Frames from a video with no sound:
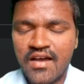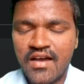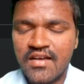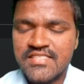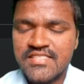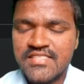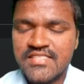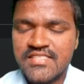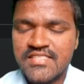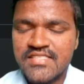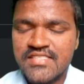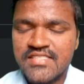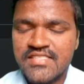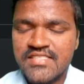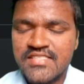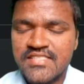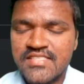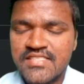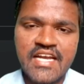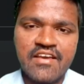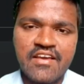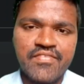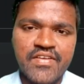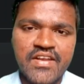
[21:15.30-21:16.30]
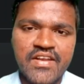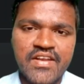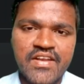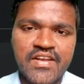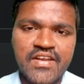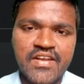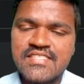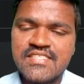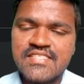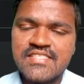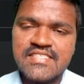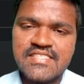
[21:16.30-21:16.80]
set inside of a
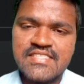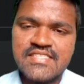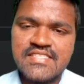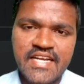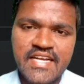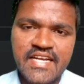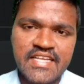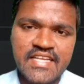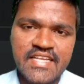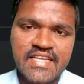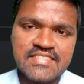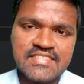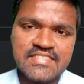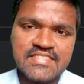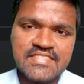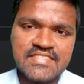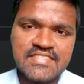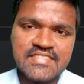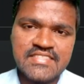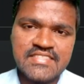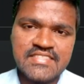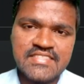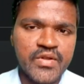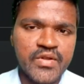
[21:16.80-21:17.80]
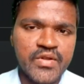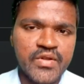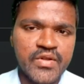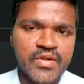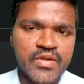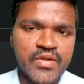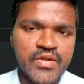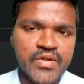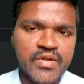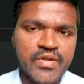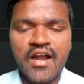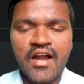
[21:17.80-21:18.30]
list, set inside of a tuple,
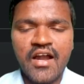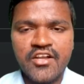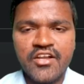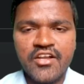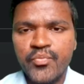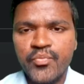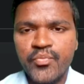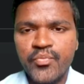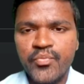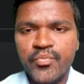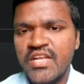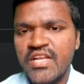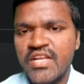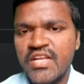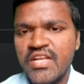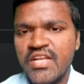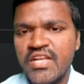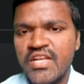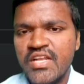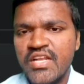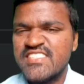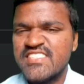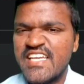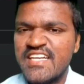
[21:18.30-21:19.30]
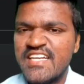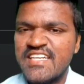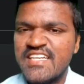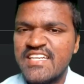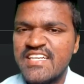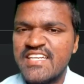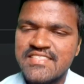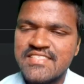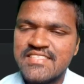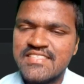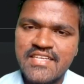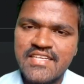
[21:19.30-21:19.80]
tuple inside of a set,
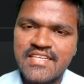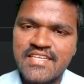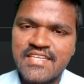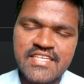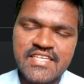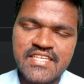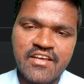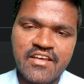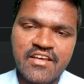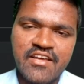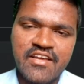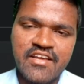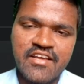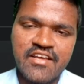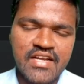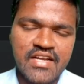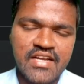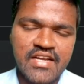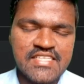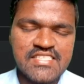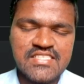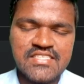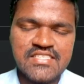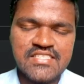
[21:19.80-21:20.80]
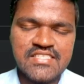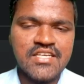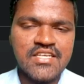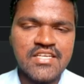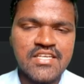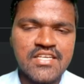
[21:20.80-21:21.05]
set inside of a list.